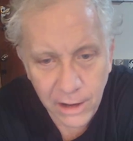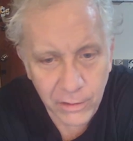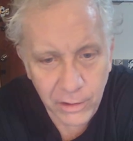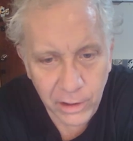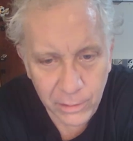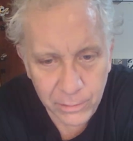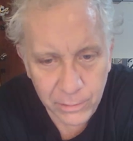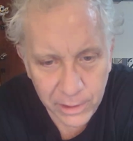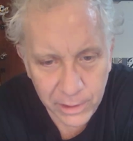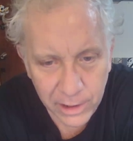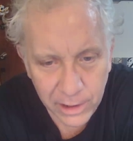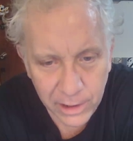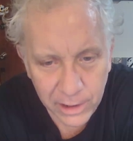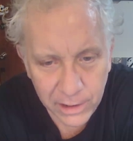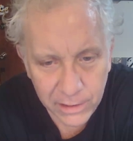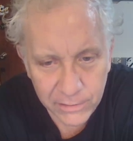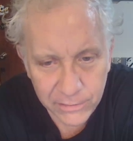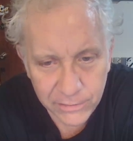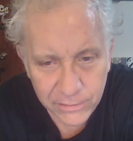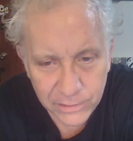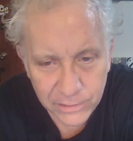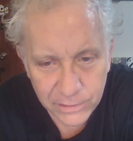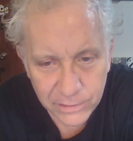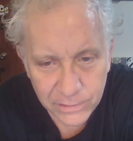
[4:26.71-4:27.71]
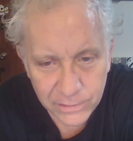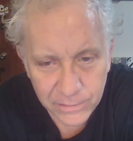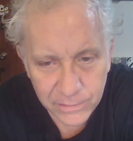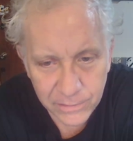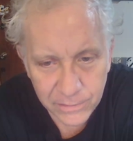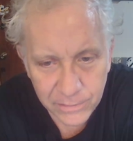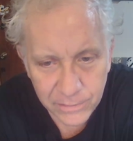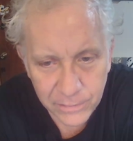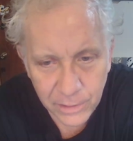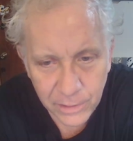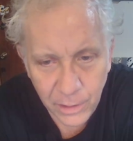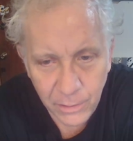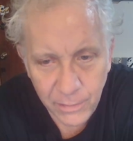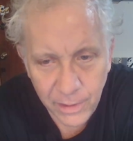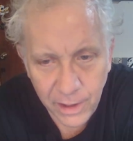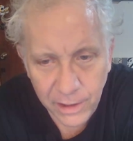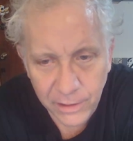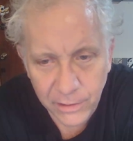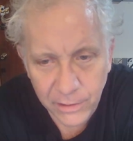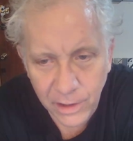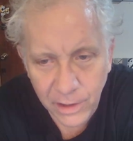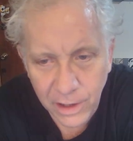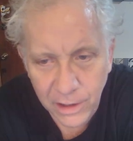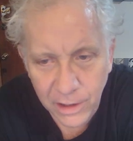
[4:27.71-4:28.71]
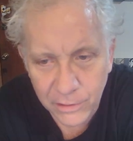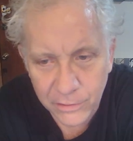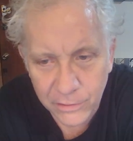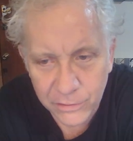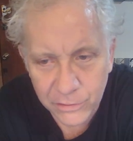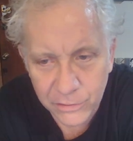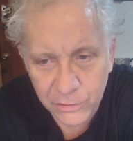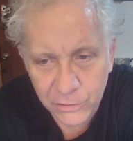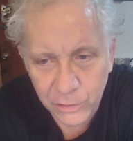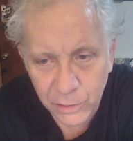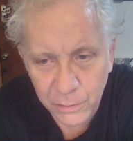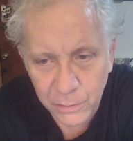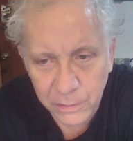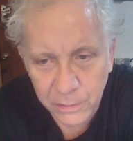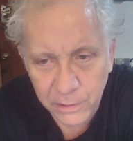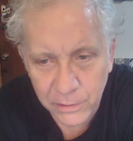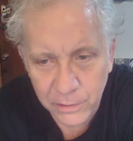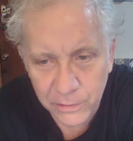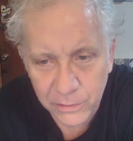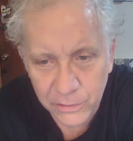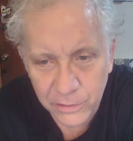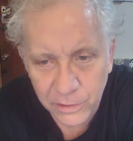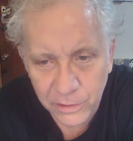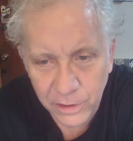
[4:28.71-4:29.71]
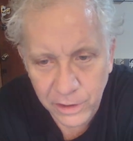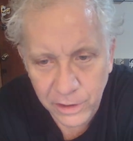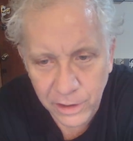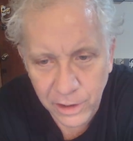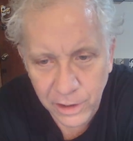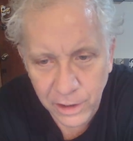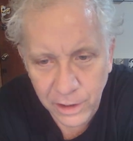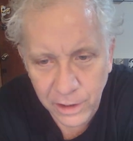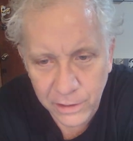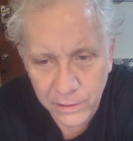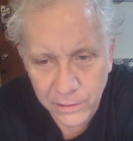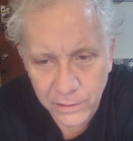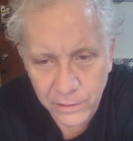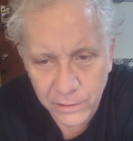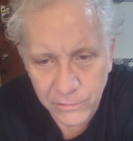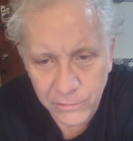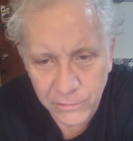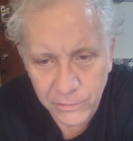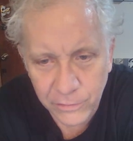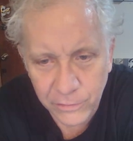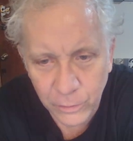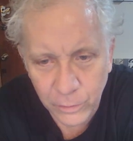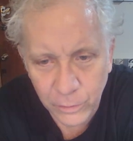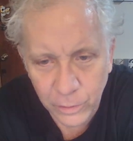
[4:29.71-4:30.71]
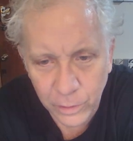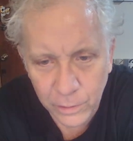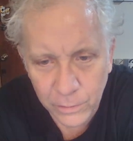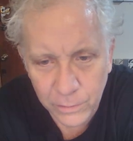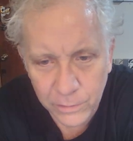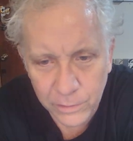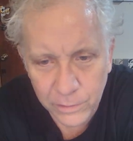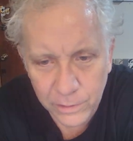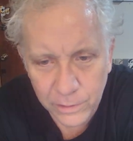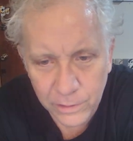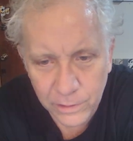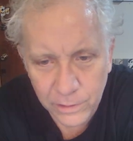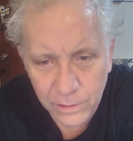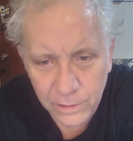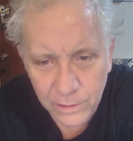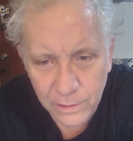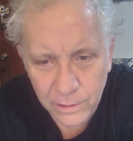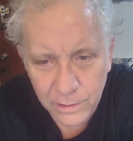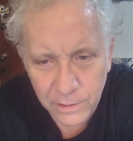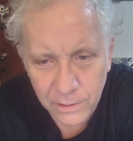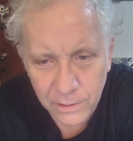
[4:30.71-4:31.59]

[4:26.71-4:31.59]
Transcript: how I behaved, no matter how scrupulously I conformed